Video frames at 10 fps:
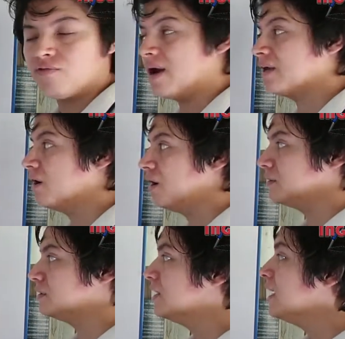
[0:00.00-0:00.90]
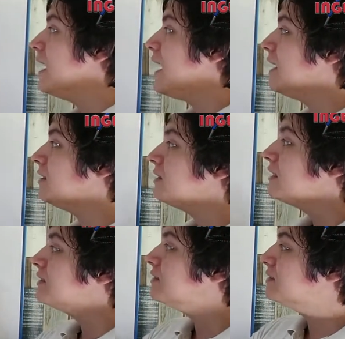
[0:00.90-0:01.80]
of my card,
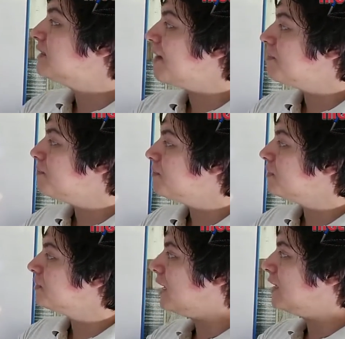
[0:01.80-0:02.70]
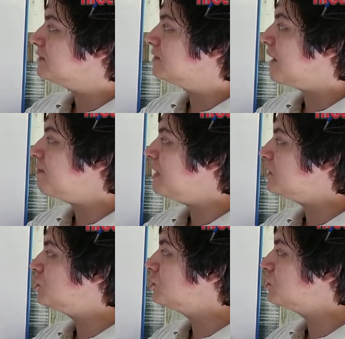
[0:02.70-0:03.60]
and that uh, that
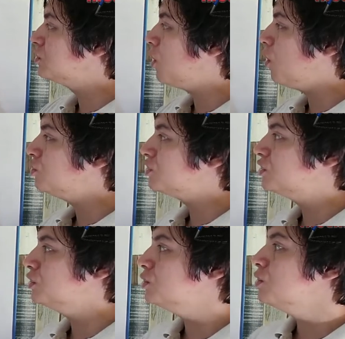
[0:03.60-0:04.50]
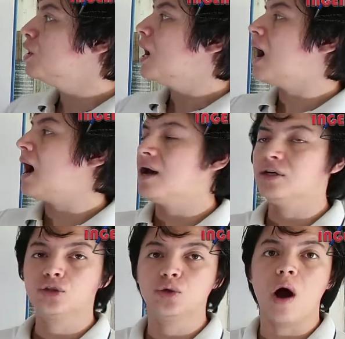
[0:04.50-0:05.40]
measure goes to
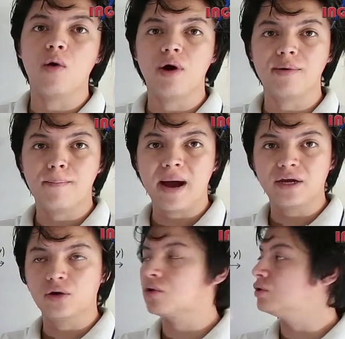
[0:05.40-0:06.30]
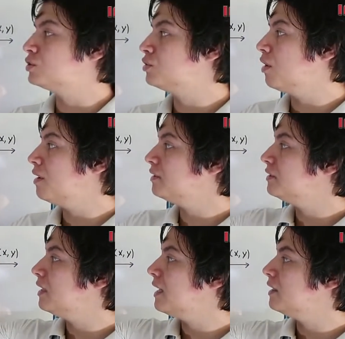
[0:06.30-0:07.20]
uh, to our
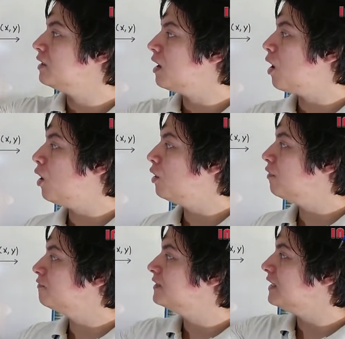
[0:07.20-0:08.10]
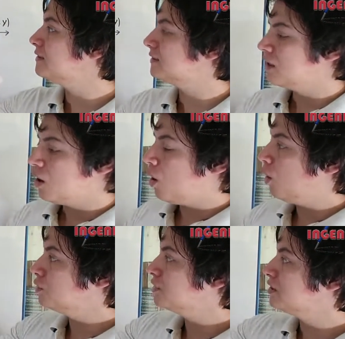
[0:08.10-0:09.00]
microcontroller. All this,
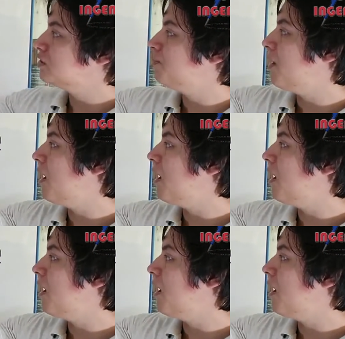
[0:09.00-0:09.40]
all this